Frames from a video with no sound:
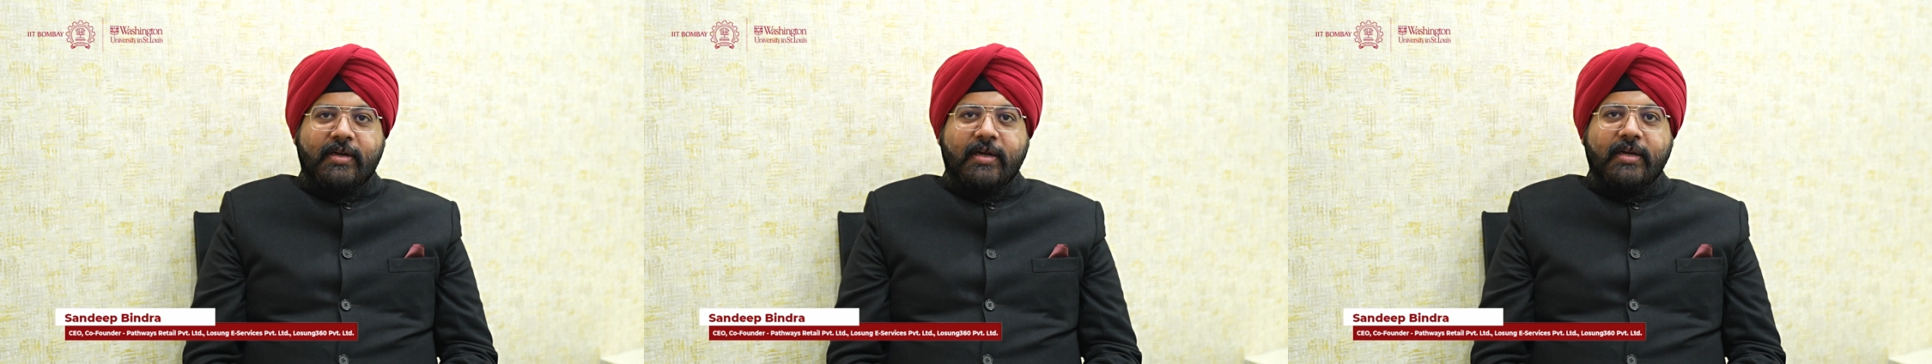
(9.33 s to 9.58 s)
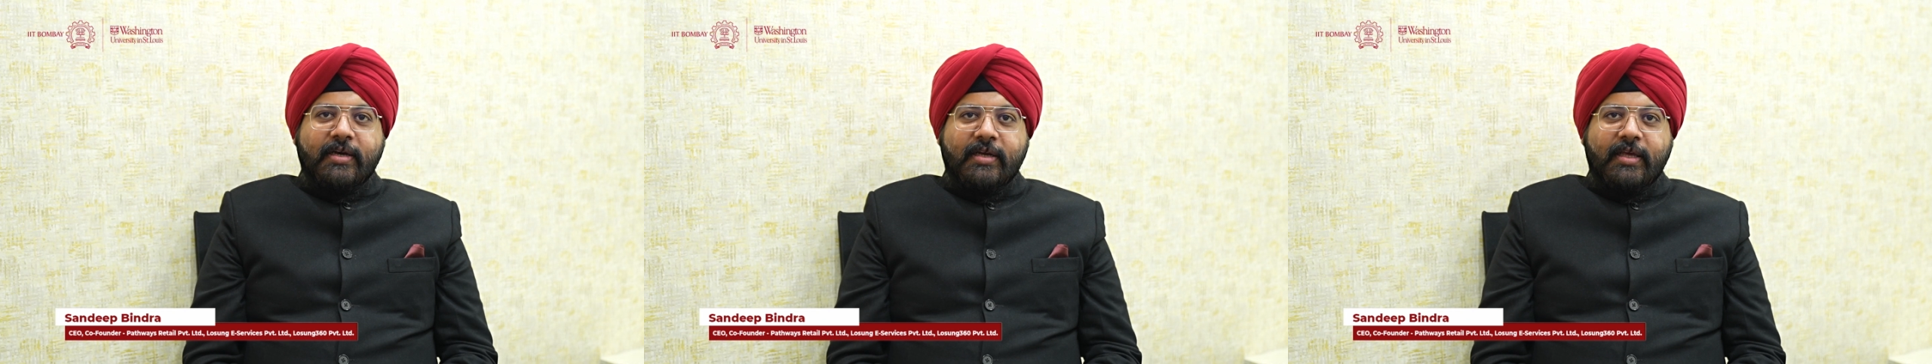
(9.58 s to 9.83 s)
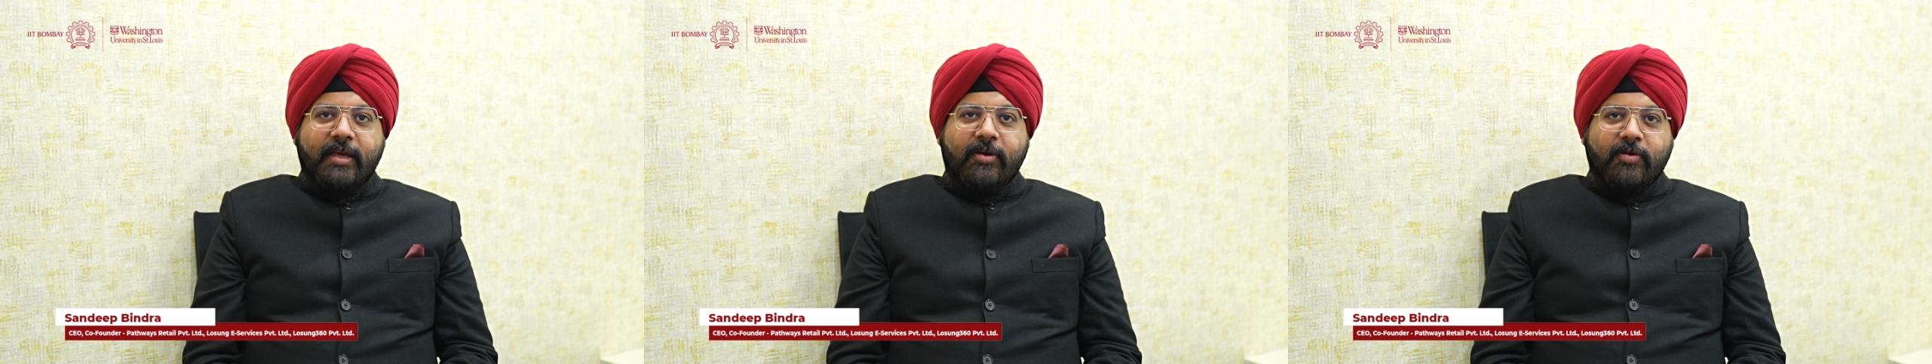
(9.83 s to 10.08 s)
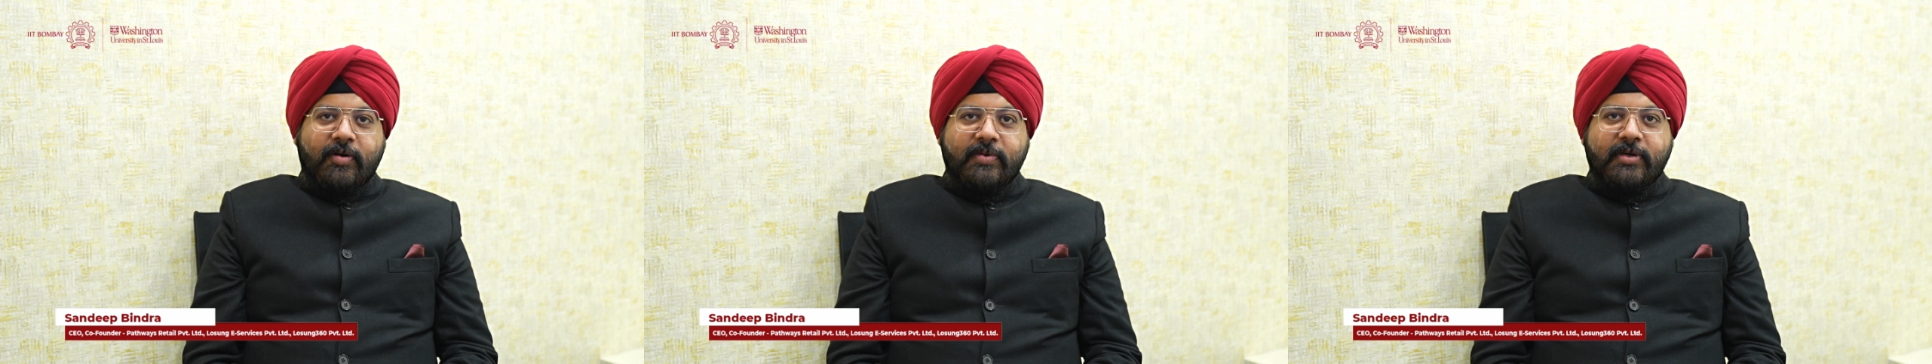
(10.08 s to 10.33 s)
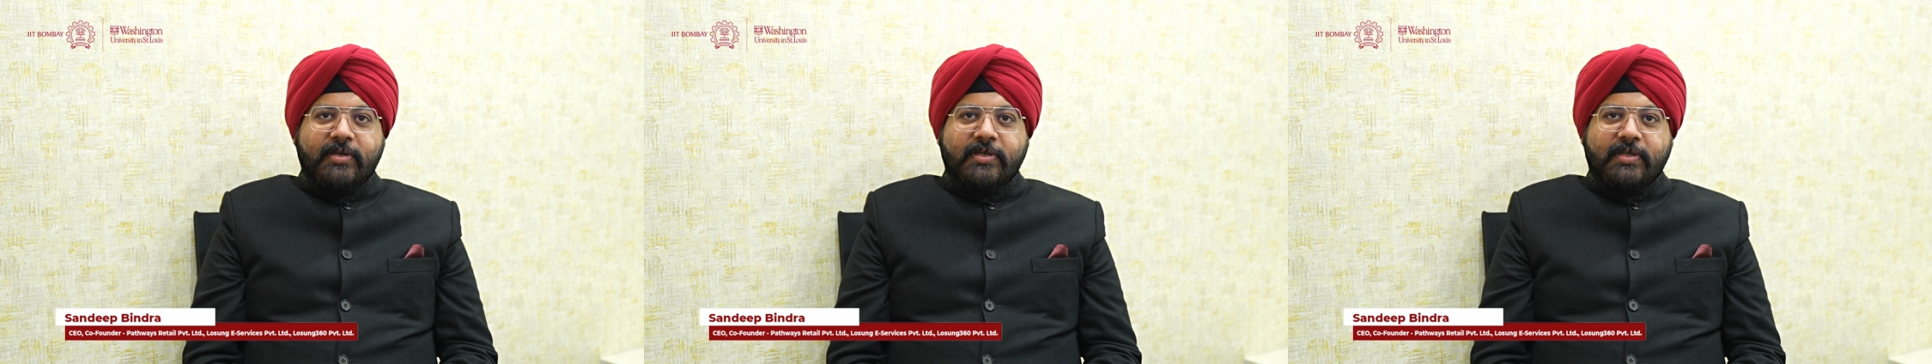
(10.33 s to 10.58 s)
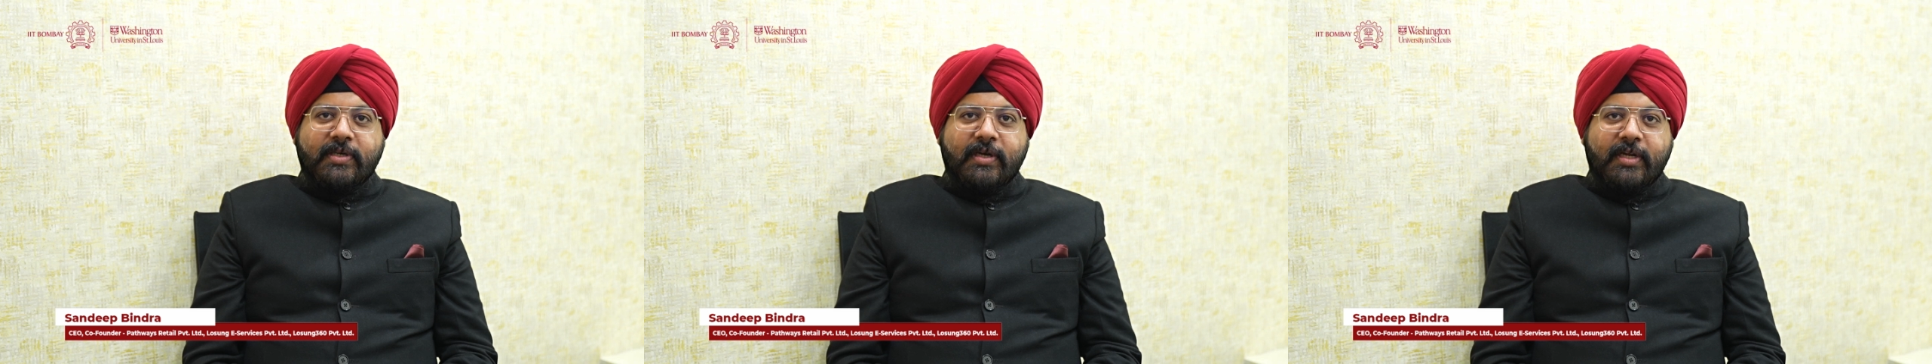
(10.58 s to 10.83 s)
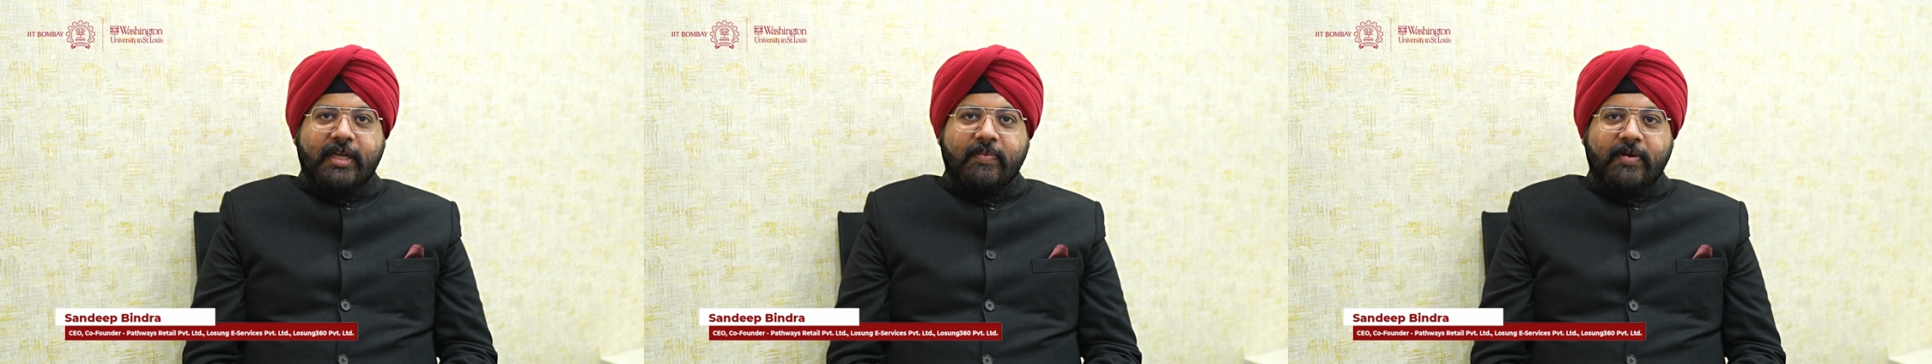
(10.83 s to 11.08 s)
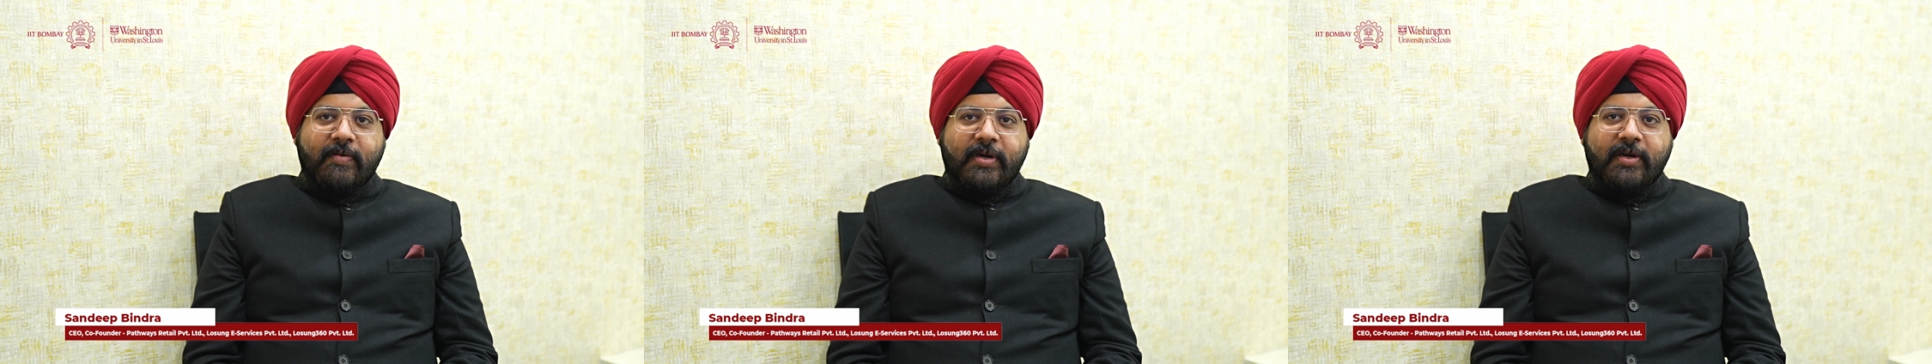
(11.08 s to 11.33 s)
run an e-commerce
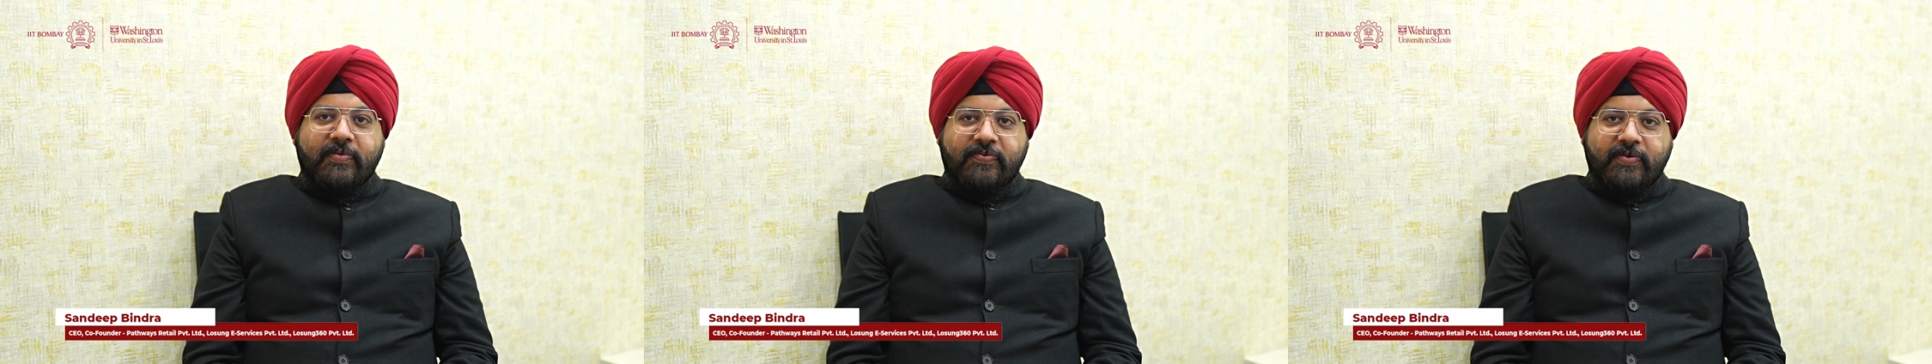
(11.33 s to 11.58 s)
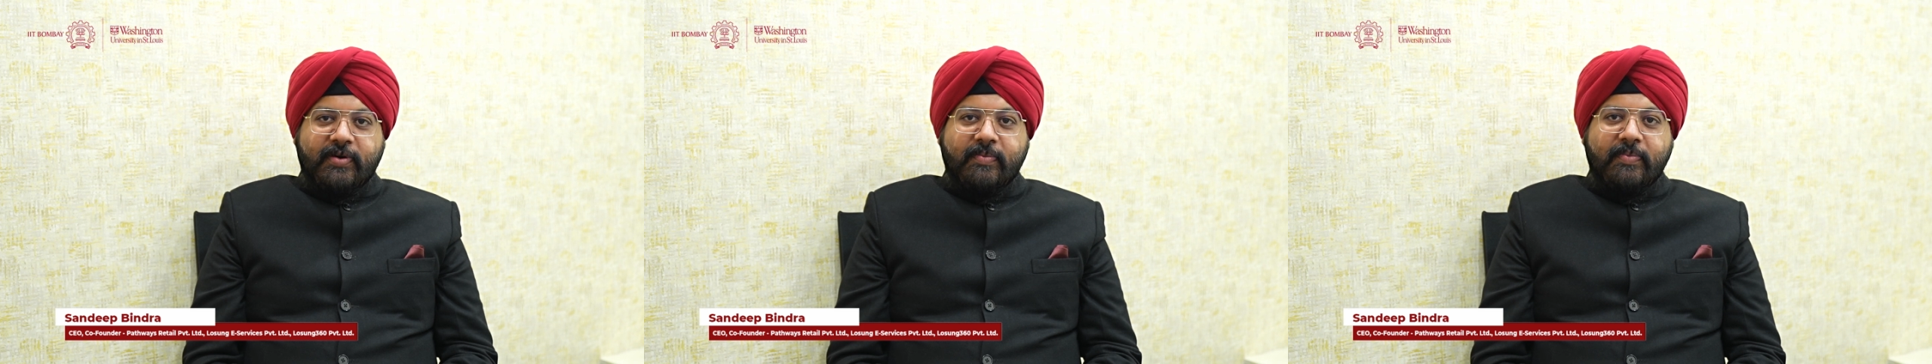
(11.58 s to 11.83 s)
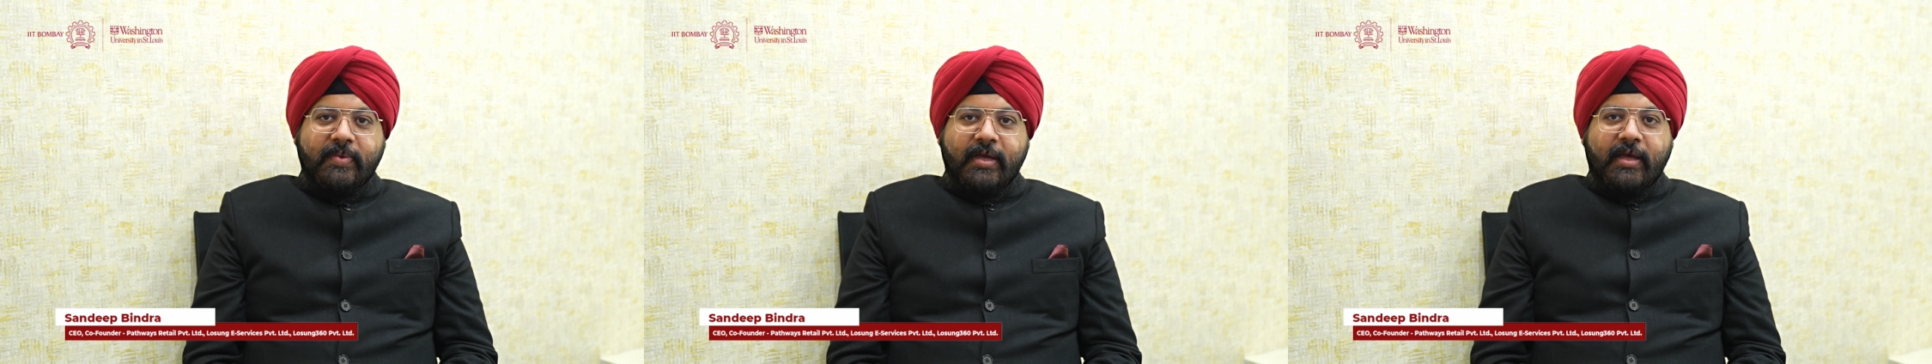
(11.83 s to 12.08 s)
enablement firm